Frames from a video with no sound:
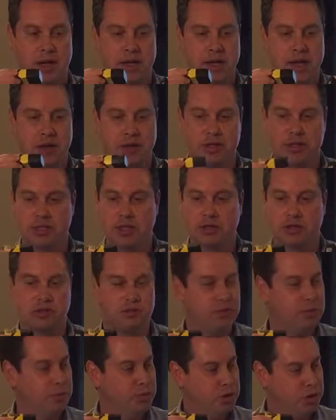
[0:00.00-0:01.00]
Now this looks
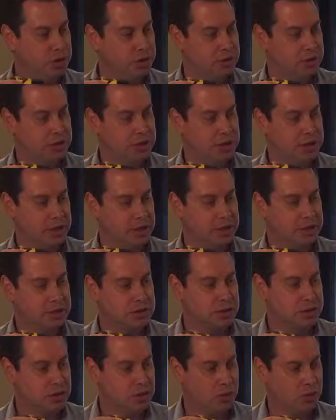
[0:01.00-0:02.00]
familiar to
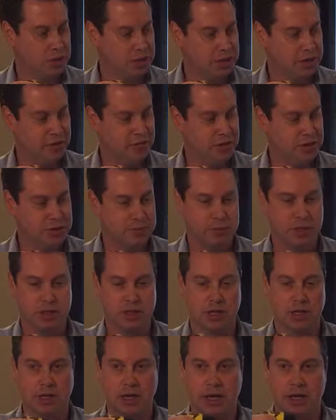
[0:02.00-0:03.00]
this, the only difference being
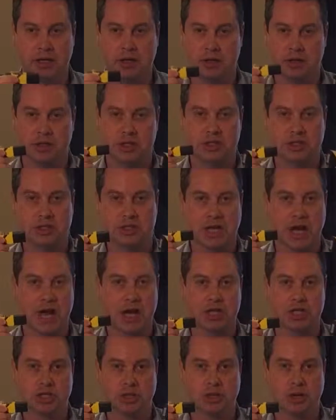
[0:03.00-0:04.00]
the lighting. This is
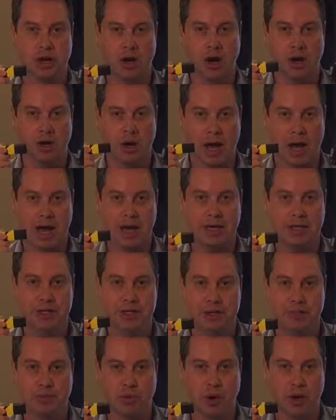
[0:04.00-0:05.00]
actually our
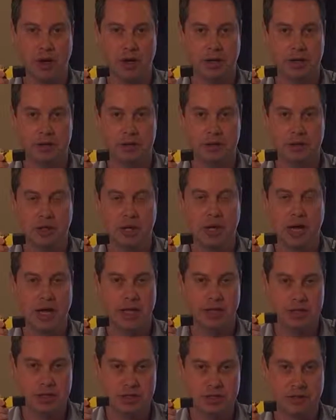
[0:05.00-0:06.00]
ID product.
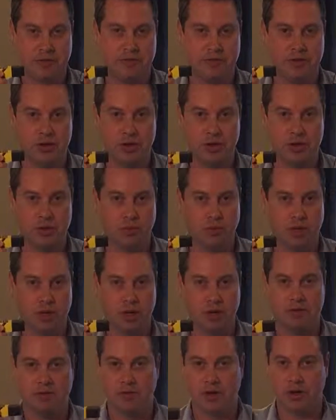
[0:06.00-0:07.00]
And this is a field that we
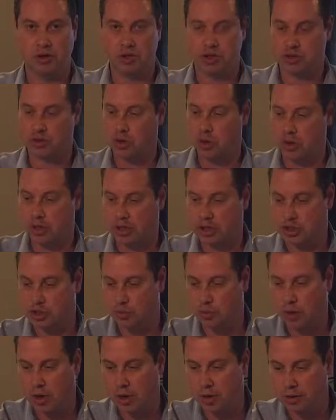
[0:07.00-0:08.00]
are very strong in as
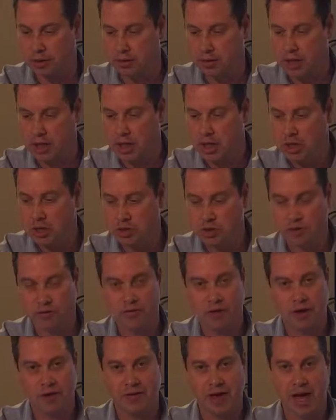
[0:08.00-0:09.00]
well. So if
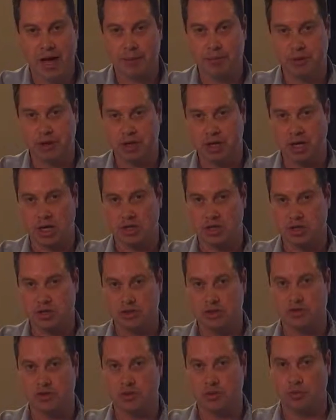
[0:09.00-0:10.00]
you have
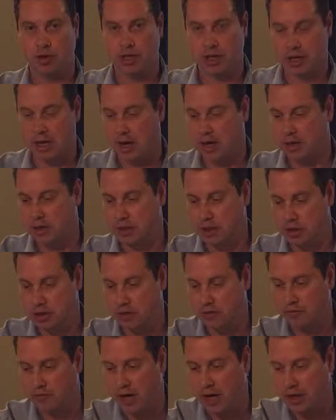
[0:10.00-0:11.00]
applications for reading ID in
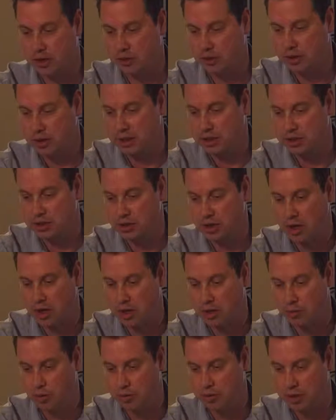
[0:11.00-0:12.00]
your factory, let's
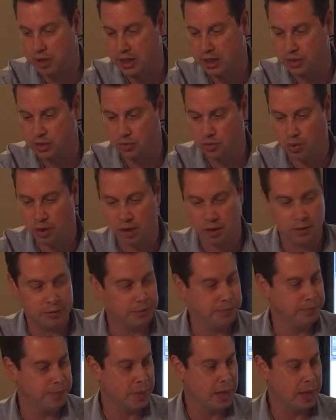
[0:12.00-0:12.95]
talk about that as well.